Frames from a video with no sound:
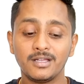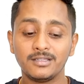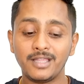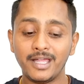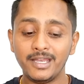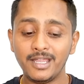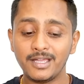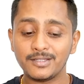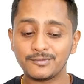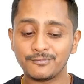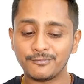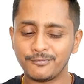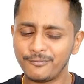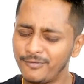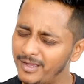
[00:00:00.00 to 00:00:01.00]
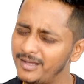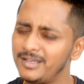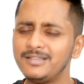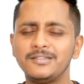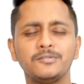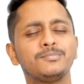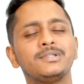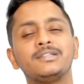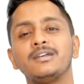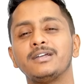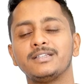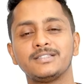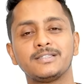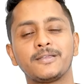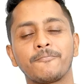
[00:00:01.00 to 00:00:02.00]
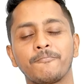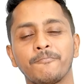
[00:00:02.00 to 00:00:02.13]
The idea is very simple, guys.